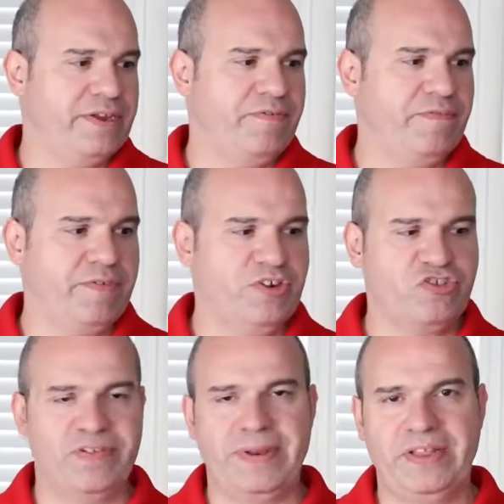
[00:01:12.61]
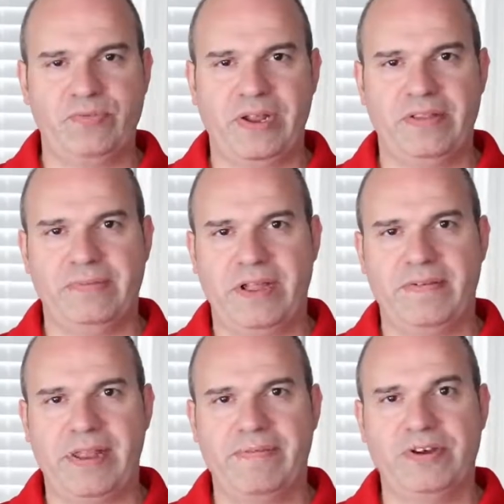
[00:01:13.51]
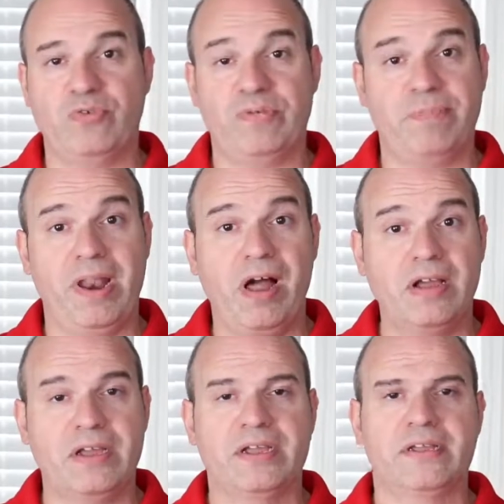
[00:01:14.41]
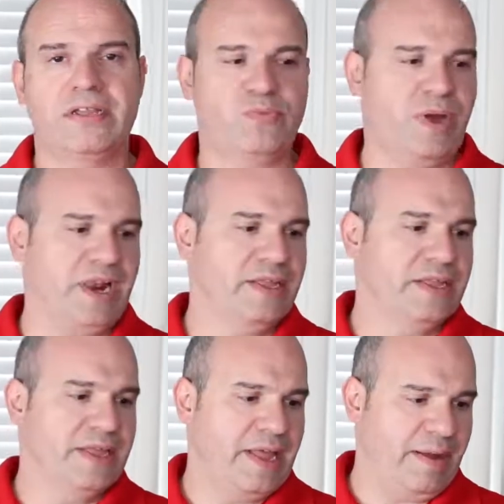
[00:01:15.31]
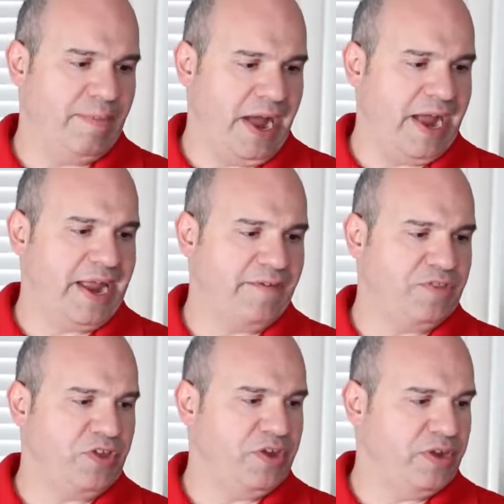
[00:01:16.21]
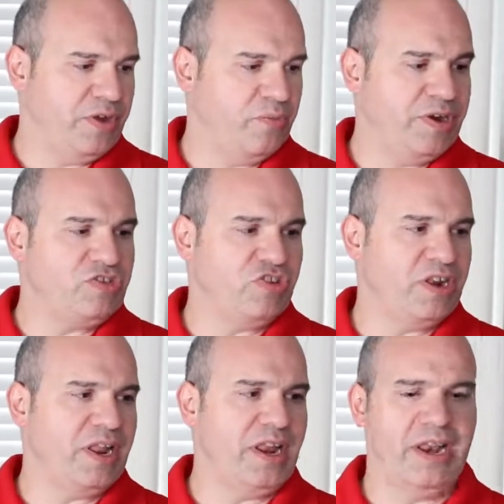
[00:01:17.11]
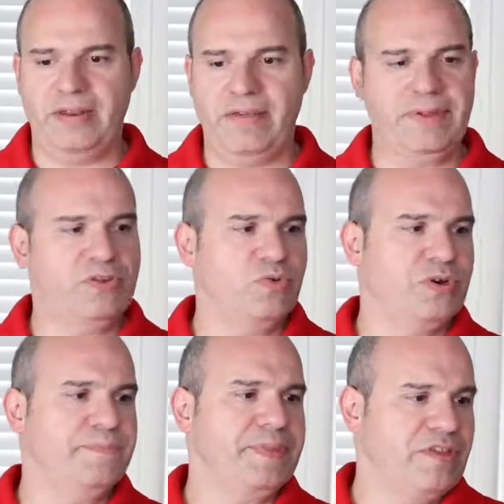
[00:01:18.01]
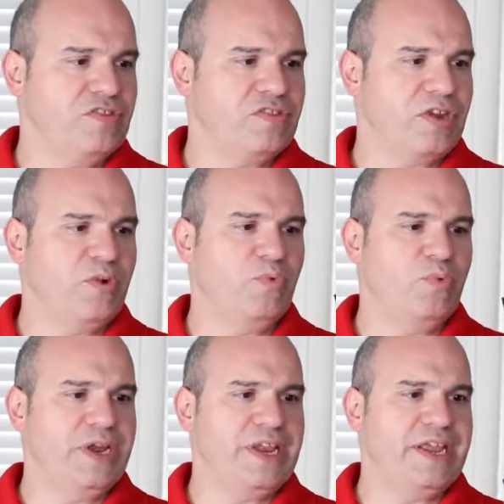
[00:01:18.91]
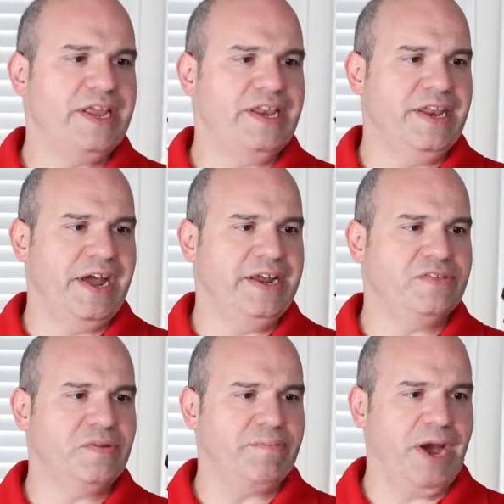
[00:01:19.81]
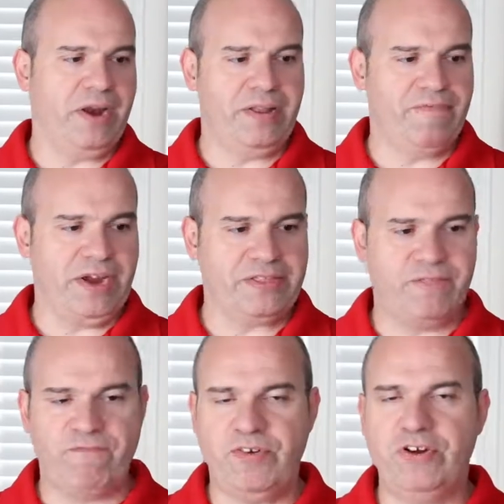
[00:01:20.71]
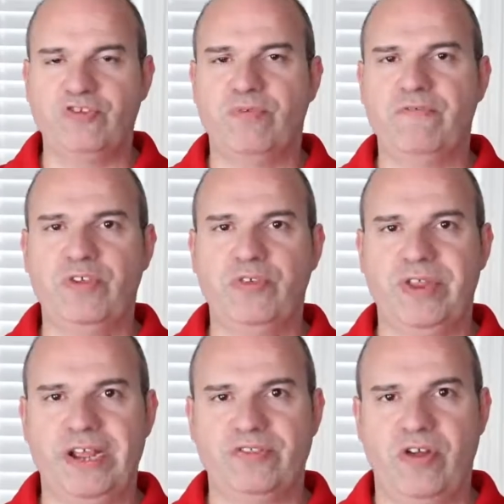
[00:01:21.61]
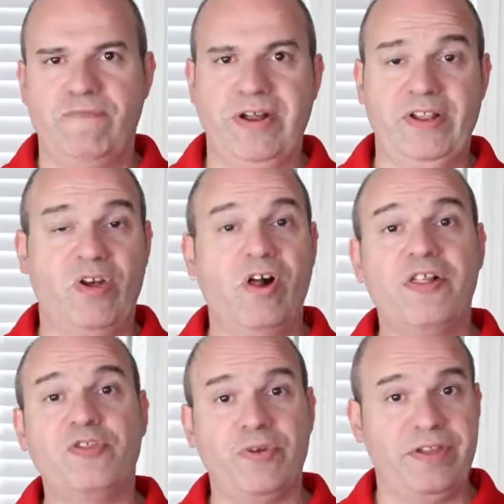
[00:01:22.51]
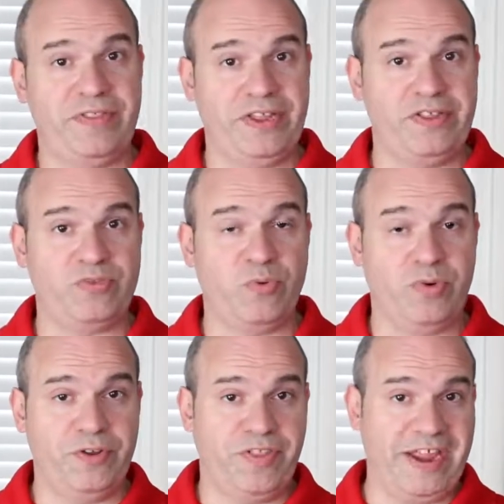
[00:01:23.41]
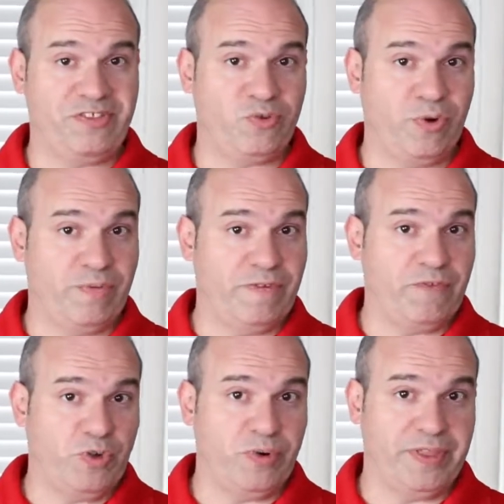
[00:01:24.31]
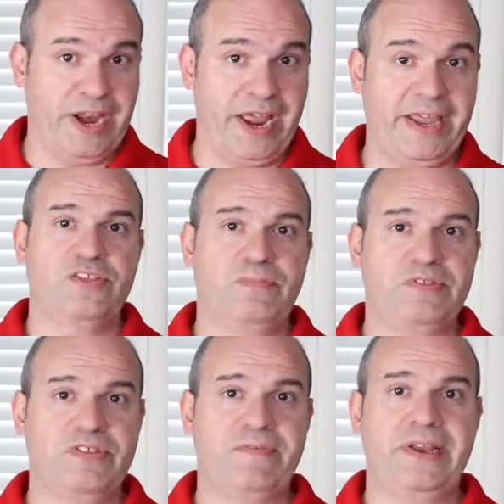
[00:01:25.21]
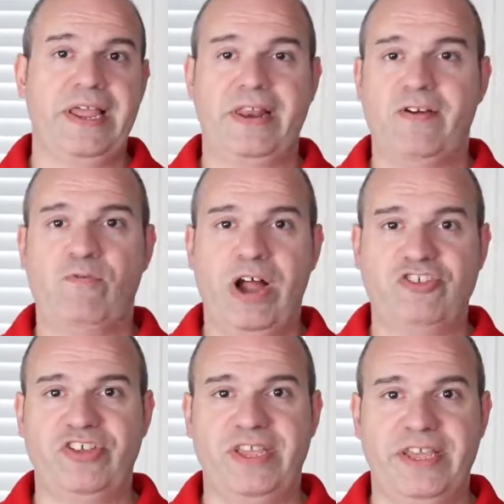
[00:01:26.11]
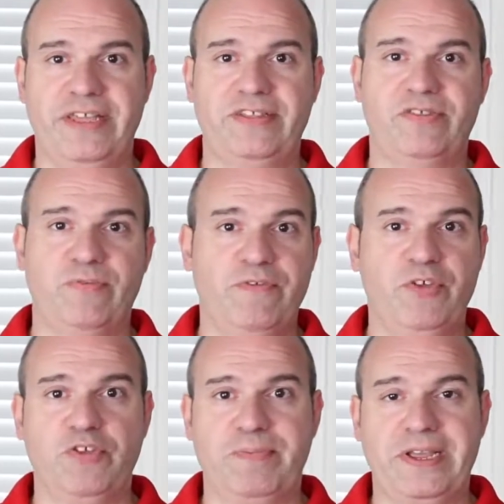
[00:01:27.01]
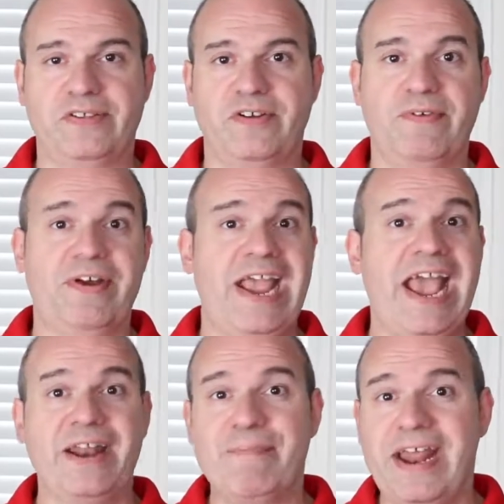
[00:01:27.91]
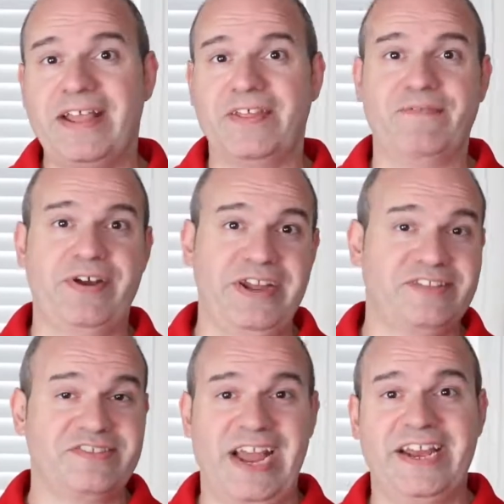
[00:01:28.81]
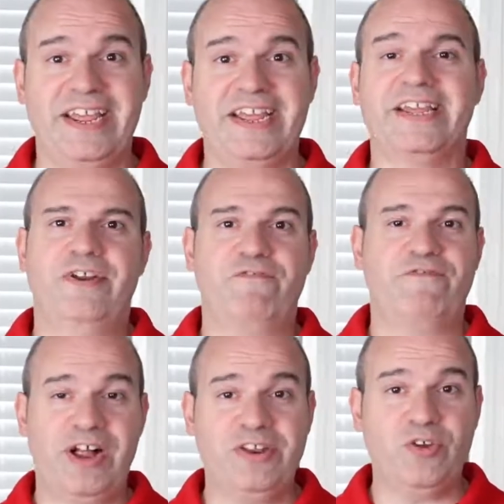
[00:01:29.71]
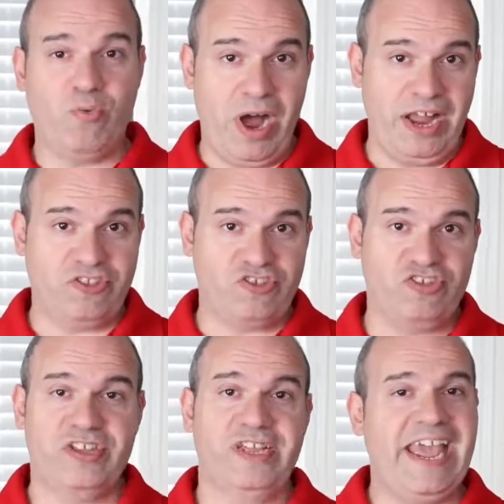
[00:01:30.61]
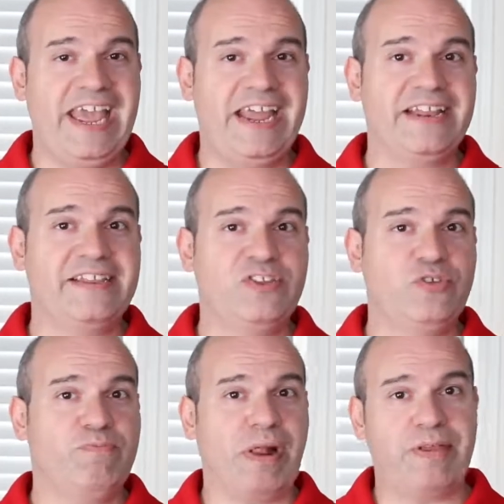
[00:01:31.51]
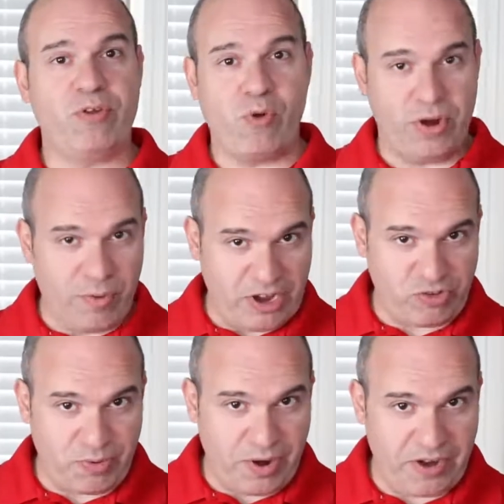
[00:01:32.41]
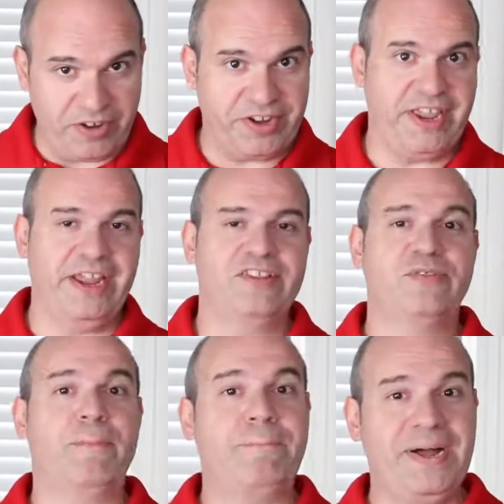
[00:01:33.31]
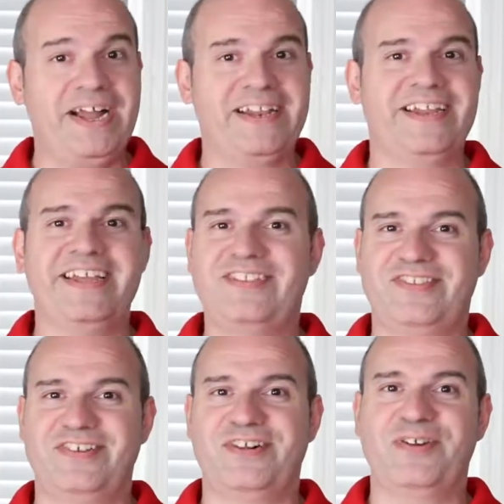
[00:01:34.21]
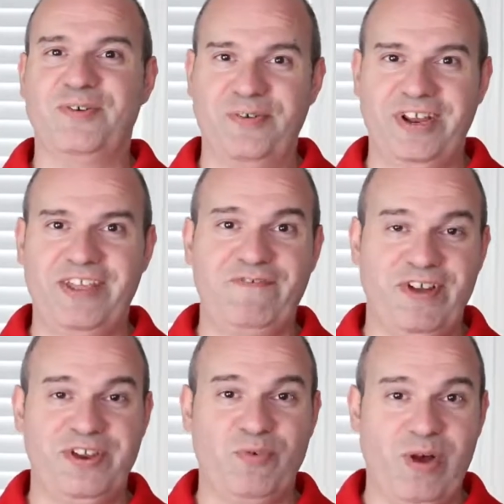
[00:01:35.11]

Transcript: different version of it as well, L'Aventure Blanc as well. I have the original L'Aventure. This is a really nice bottle. In fact, the first review that I saw, in fact, all three of these were thanks to a reviewer that I specifically, I love watching his reviews because they're very animated, they're very exciting, they're fun to watch, and you probably don't want to watch them around your kids, but it's still really fun to